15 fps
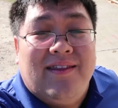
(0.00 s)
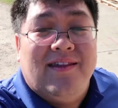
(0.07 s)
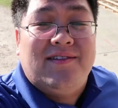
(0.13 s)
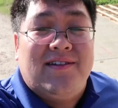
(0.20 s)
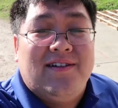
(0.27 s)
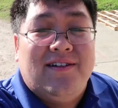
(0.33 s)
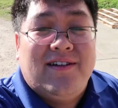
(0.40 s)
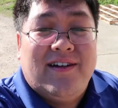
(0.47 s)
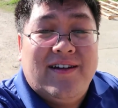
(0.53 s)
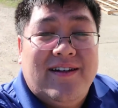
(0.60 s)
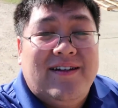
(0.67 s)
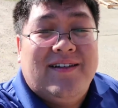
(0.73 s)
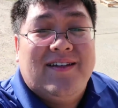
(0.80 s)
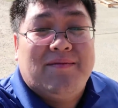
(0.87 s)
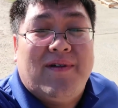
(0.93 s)
this
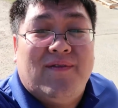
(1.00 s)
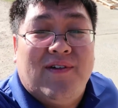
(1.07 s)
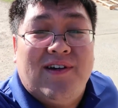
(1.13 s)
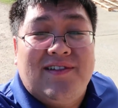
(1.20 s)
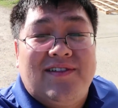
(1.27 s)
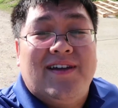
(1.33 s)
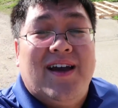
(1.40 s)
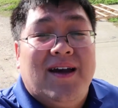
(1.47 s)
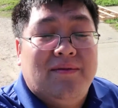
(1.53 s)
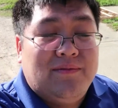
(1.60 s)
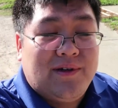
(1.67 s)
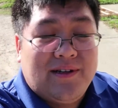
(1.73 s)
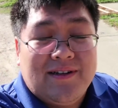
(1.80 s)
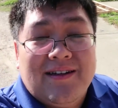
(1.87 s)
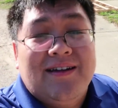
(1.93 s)
area, is my first time,
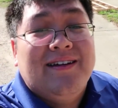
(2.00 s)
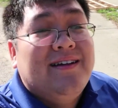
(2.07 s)
but